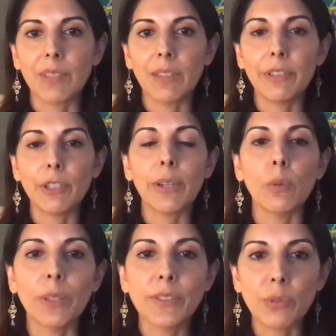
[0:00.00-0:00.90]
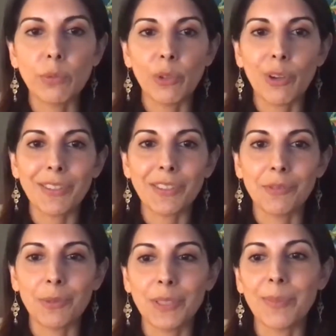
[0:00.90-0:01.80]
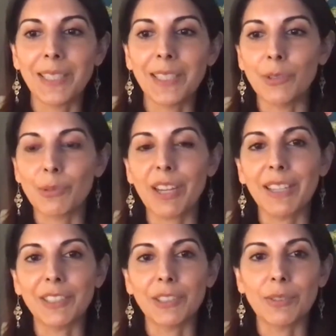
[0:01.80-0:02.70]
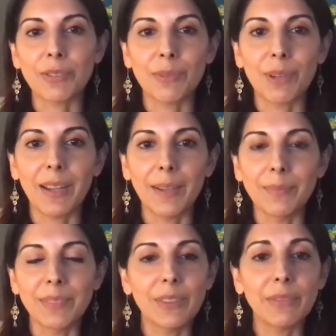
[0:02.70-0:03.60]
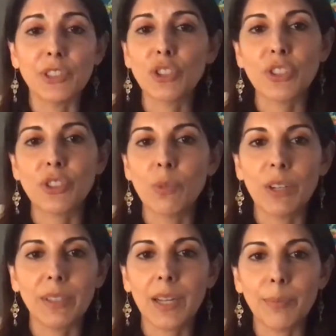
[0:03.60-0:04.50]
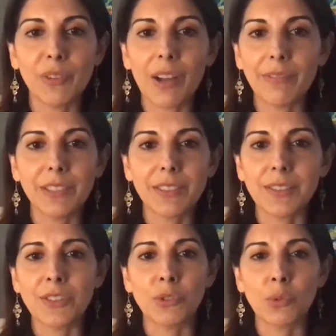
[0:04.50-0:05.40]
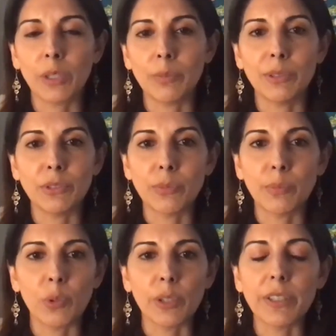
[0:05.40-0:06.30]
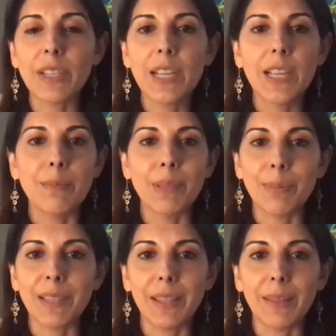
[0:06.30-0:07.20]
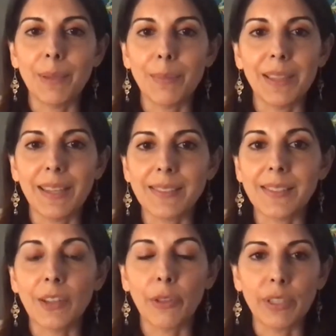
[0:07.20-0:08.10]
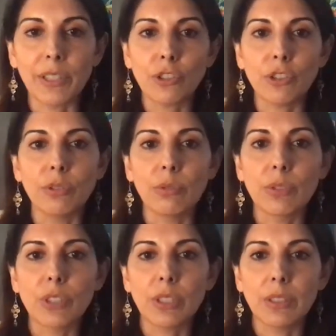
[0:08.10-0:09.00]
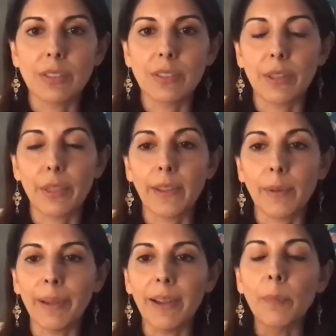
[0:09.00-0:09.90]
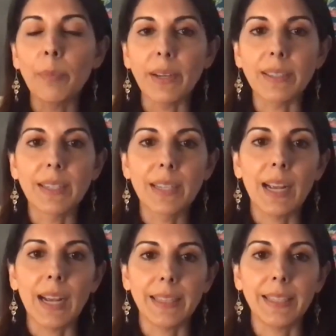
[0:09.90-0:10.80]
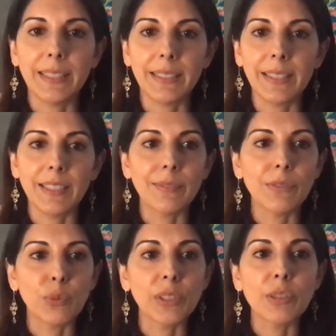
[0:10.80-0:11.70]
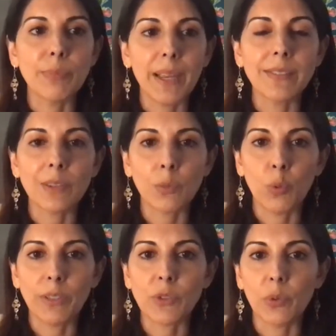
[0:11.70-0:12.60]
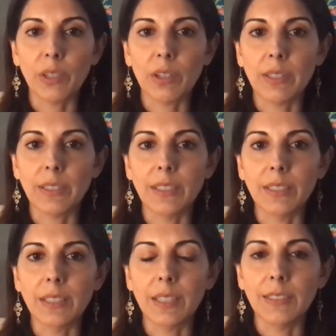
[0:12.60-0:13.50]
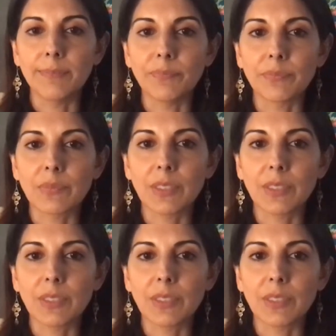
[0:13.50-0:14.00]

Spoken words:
figure out what's the root cause of what's making you tired. If it's just you want a cup of coffee because it's enjoyable and you're bored, maybe that's another issue to think about. But I think, again, it really depends on what's going on in